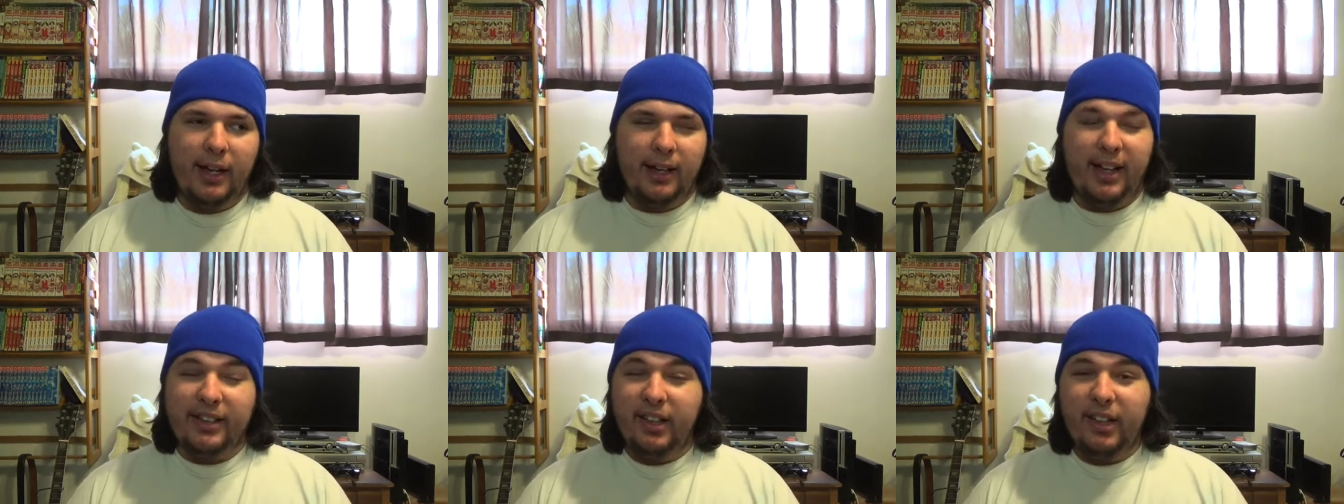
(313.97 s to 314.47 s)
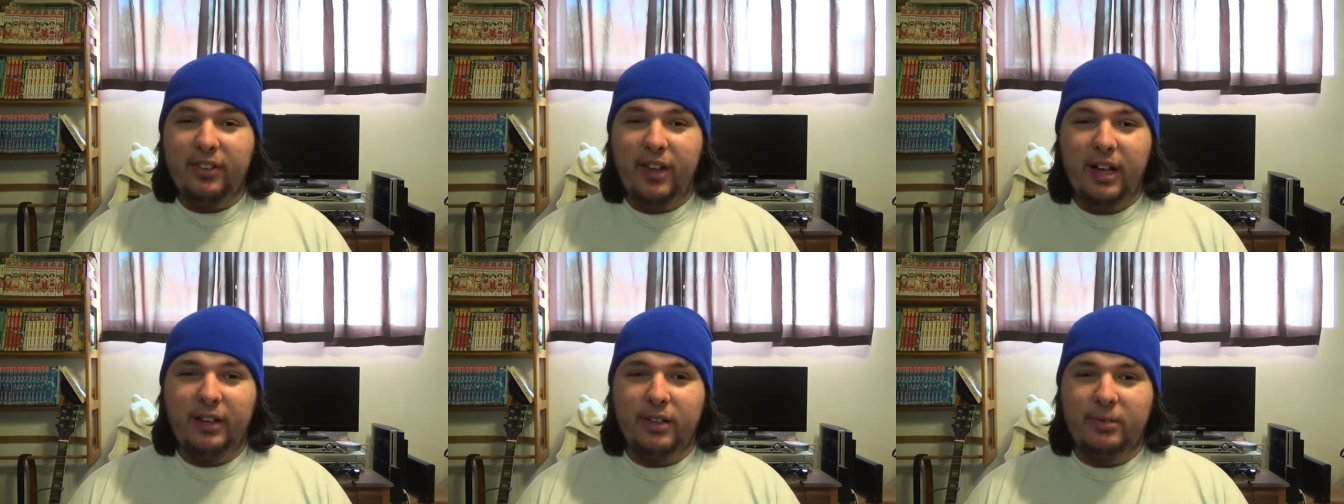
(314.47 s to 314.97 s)
Godzilla's
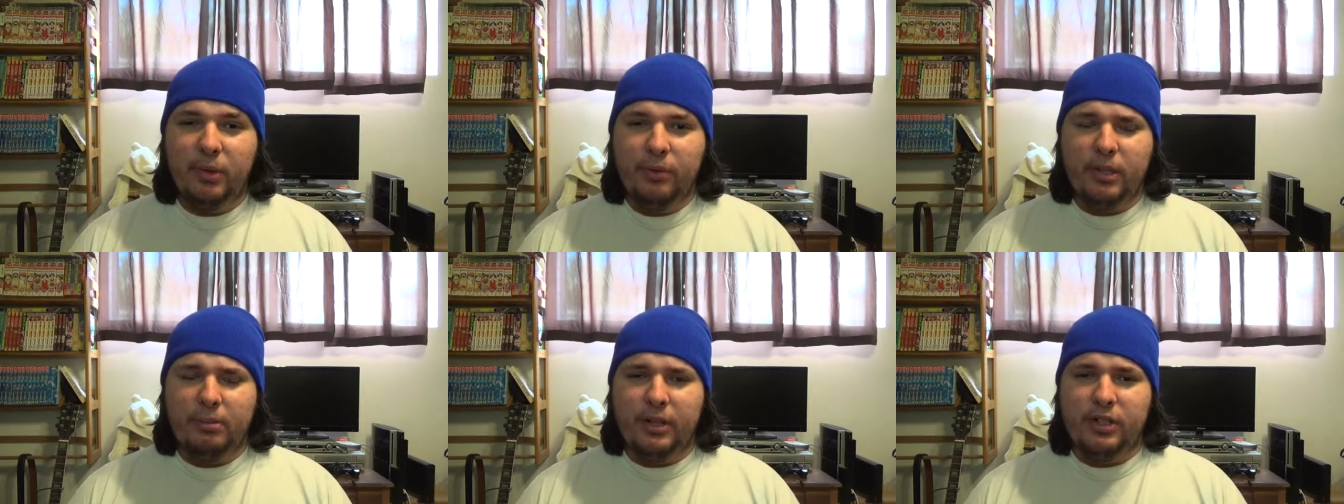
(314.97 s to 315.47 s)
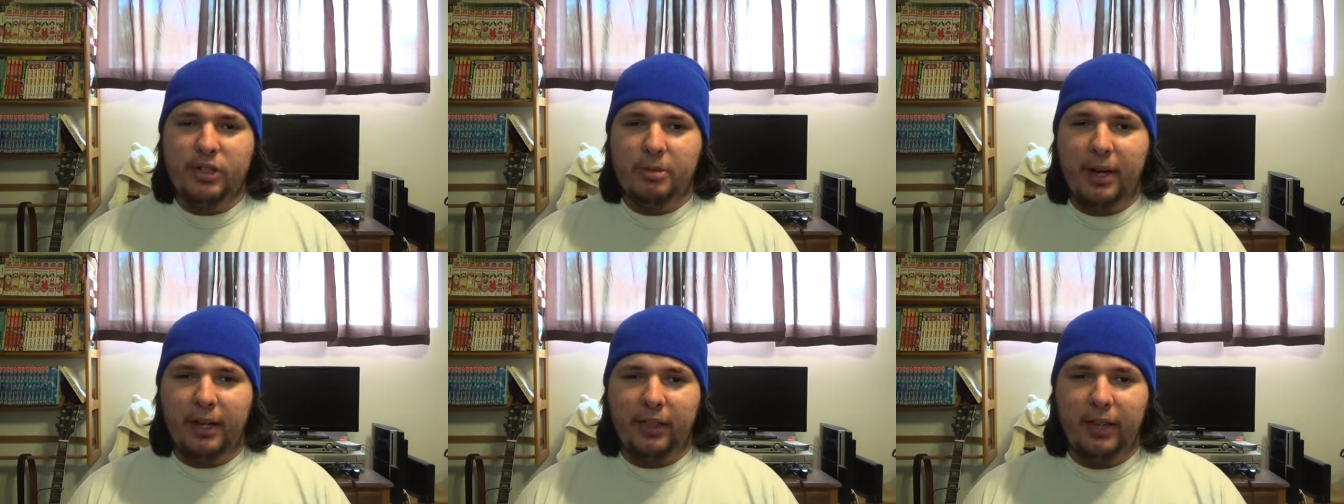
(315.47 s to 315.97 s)
not in this movie as much as you
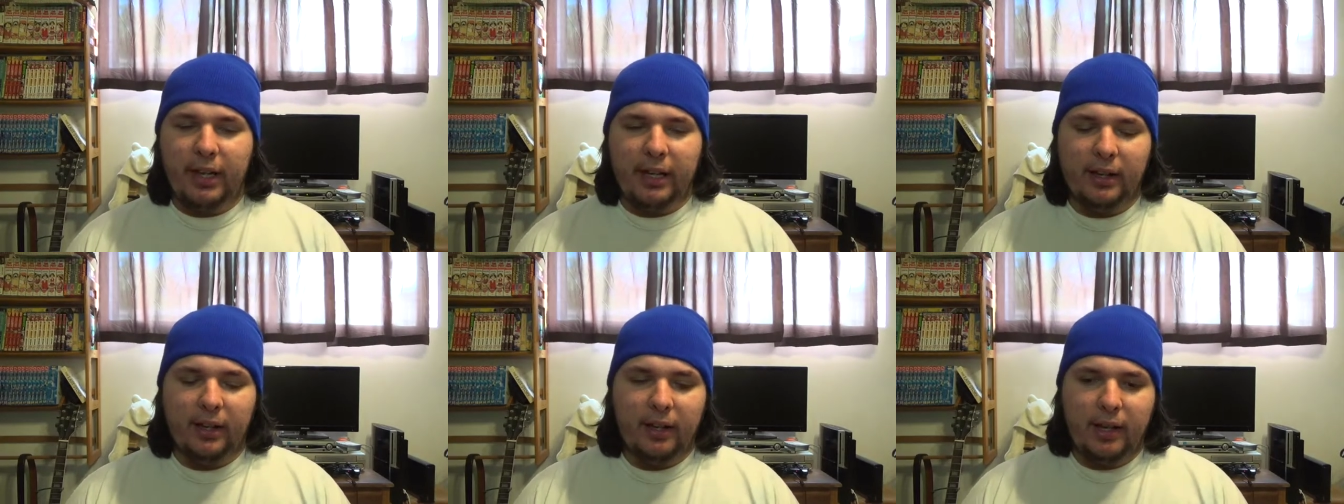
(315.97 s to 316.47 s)
might think.